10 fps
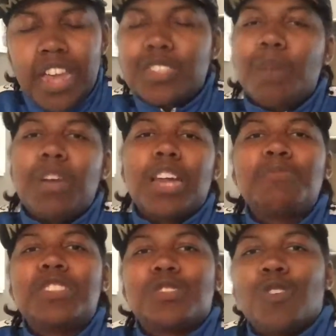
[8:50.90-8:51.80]
they taught me how to
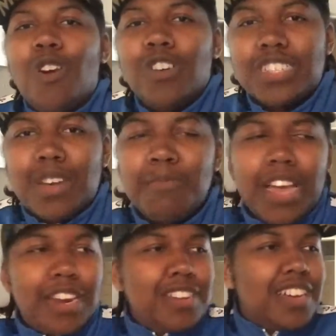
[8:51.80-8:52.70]
be strong. They taught me
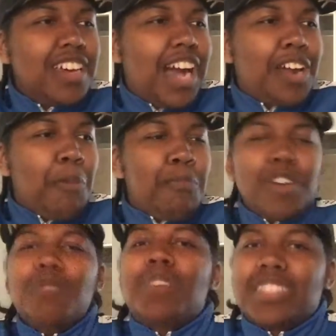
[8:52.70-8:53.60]
how to, how to
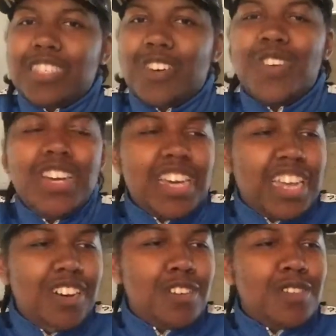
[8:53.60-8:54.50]
build myself.
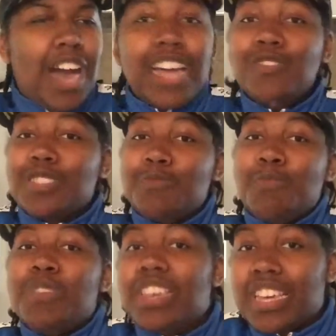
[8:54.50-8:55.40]
You know, I used to be
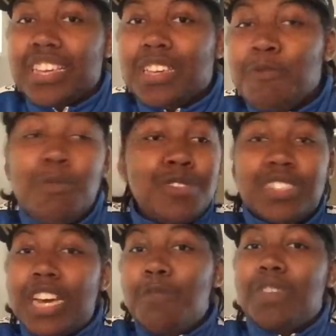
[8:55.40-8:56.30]
big. And people used
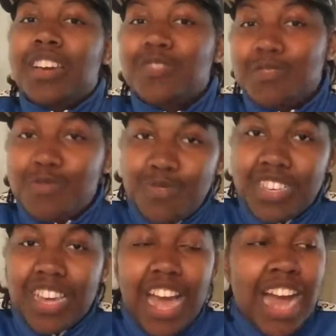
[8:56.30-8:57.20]
to tell me I used to be
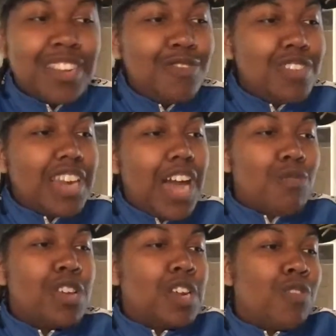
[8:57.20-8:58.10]
big. I do
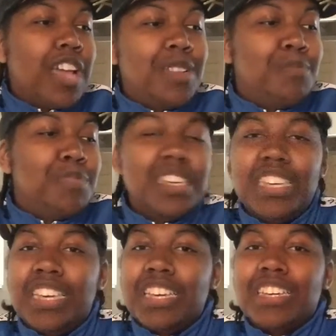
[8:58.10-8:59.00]
not regret
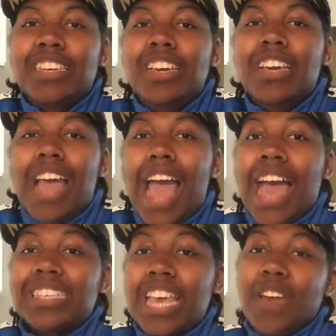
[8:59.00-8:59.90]
being
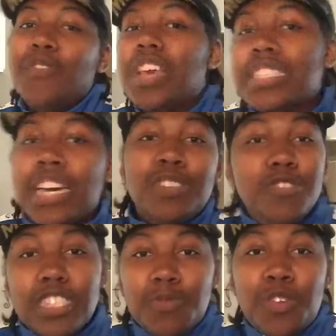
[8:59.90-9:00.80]
as heavy as I
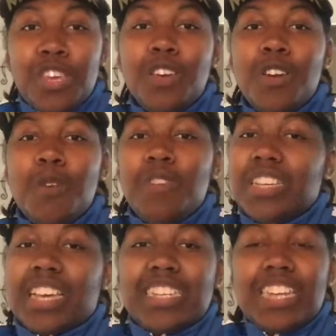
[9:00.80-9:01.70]
used to be,
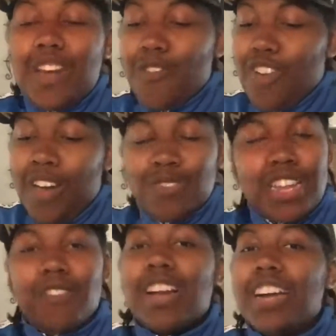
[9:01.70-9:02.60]
because I could never, I would
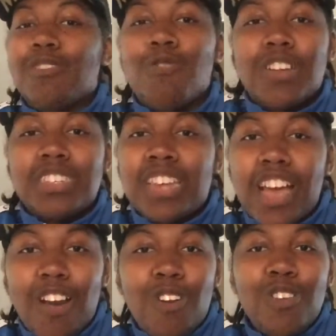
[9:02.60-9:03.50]
never gotten to working
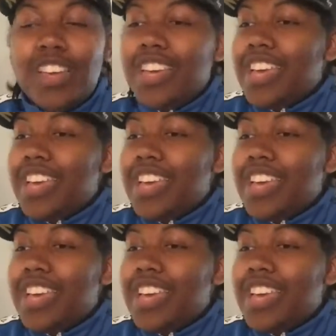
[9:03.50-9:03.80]
out